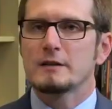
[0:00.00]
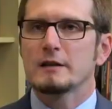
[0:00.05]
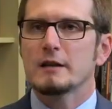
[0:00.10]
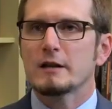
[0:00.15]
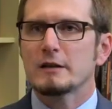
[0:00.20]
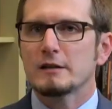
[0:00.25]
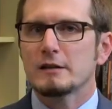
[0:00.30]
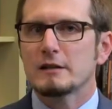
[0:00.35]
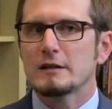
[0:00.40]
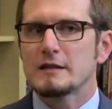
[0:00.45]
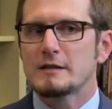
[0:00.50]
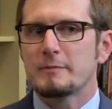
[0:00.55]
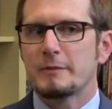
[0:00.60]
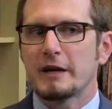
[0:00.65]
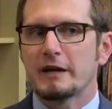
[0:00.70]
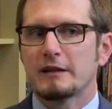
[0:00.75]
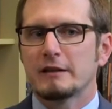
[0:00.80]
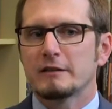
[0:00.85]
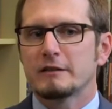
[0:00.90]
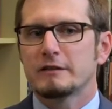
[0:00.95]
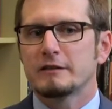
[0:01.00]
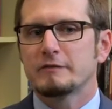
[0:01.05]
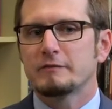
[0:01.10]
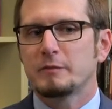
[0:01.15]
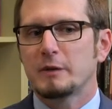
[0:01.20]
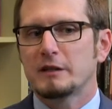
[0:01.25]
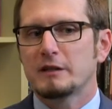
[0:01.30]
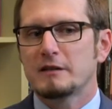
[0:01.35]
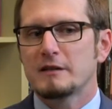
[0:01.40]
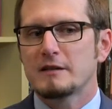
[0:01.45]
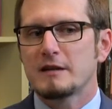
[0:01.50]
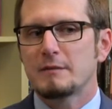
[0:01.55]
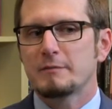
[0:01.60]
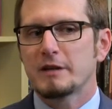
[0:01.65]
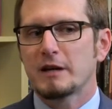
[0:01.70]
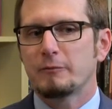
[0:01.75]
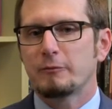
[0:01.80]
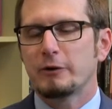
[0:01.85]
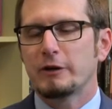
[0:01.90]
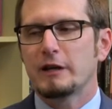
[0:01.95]
largely speculative, but at the same
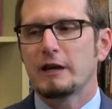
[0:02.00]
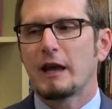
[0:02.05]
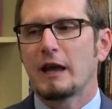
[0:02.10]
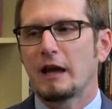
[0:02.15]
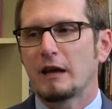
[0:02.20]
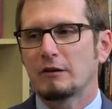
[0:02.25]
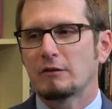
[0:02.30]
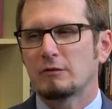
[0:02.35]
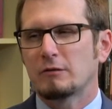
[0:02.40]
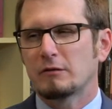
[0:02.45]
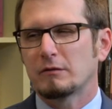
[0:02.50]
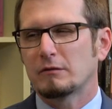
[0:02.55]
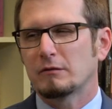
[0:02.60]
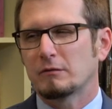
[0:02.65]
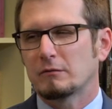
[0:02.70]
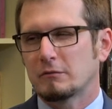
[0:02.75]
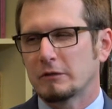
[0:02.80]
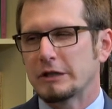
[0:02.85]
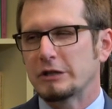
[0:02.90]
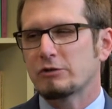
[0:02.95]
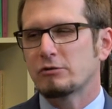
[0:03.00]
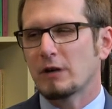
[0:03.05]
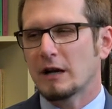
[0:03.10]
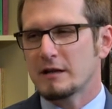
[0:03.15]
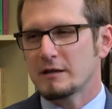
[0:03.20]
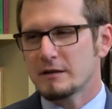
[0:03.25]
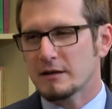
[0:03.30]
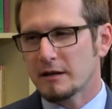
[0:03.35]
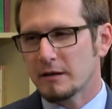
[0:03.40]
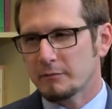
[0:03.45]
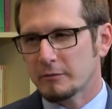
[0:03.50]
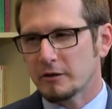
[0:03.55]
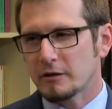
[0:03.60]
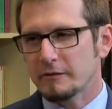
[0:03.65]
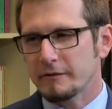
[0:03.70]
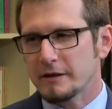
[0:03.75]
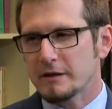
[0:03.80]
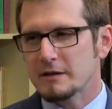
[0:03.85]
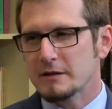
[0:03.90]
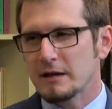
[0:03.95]
time, we can retrace a number
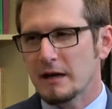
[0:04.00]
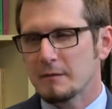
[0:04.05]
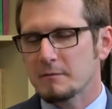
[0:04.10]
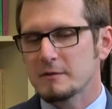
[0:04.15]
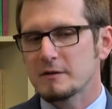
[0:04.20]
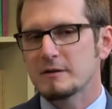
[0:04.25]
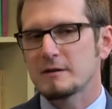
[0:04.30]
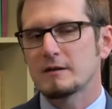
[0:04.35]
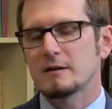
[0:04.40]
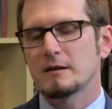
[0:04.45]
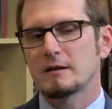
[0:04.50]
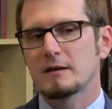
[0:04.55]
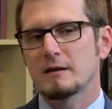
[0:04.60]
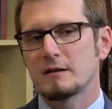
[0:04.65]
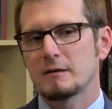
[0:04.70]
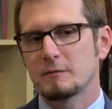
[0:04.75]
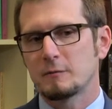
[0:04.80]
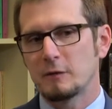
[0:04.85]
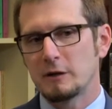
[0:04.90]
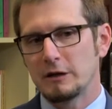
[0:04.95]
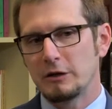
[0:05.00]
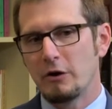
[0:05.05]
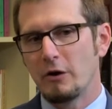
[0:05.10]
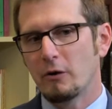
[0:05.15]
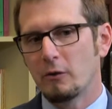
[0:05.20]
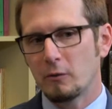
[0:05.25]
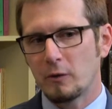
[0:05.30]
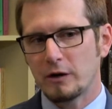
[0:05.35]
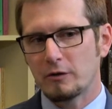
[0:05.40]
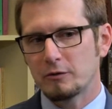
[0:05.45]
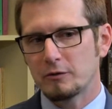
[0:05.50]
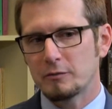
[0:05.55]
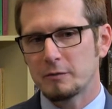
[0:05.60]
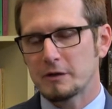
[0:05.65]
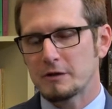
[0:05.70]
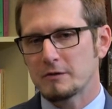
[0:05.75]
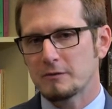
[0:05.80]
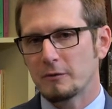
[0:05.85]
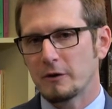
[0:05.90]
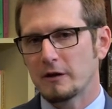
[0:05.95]
of his steps. We know where
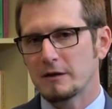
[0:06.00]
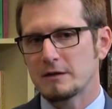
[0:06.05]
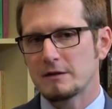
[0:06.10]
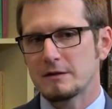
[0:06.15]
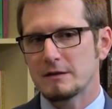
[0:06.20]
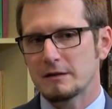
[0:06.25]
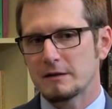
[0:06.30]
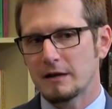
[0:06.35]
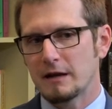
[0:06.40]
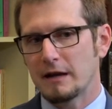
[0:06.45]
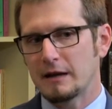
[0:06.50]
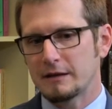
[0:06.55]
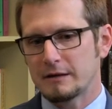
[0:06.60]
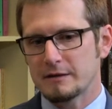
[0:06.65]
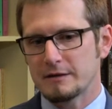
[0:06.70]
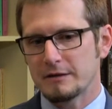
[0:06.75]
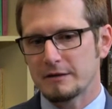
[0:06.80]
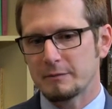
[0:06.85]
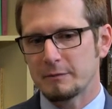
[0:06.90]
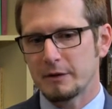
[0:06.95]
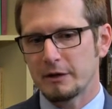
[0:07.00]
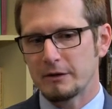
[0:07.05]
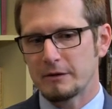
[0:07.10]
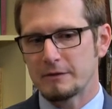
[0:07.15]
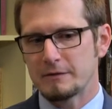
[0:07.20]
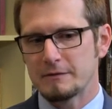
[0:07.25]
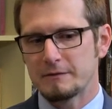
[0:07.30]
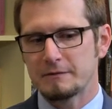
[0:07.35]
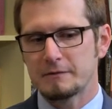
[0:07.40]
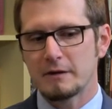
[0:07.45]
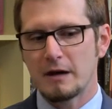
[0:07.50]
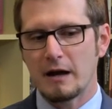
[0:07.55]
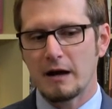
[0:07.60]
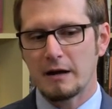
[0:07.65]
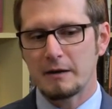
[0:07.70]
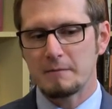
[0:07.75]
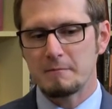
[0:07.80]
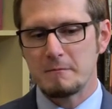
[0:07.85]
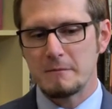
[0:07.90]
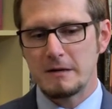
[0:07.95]
Rubens was at certain periods of
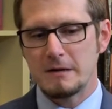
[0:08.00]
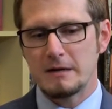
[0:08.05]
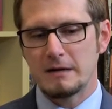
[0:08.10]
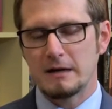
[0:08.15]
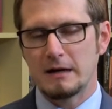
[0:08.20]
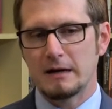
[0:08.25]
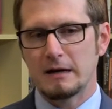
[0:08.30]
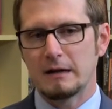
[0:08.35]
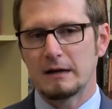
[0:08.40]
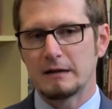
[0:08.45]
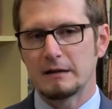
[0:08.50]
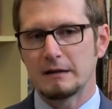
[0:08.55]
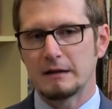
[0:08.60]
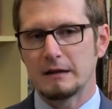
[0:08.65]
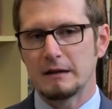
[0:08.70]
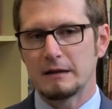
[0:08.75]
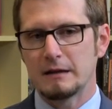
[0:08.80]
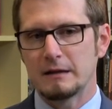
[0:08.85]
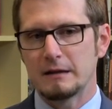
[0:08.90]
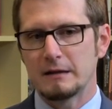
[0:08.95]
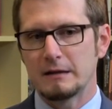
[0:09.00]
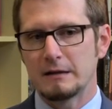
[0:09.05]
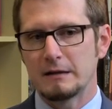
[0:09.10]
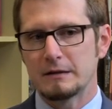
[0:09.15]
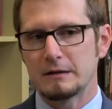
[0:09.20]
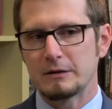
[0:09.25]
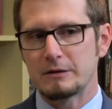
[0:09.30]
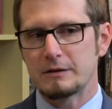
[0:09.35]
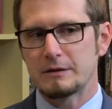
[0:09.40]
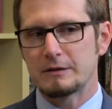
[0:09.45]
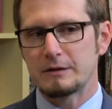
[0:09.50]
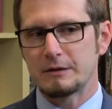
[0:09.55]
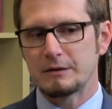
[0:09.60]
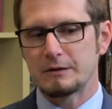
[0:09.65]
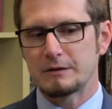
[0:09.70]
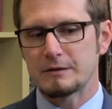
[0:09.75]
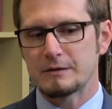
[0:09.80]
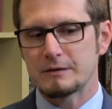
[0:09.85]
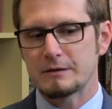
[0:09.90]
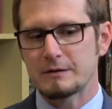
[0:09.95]
time.
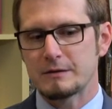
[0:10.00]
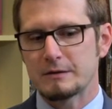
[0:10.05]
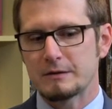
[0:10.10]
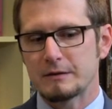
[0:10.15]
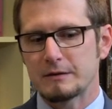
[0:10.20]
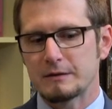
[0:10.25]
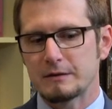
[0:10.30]
There's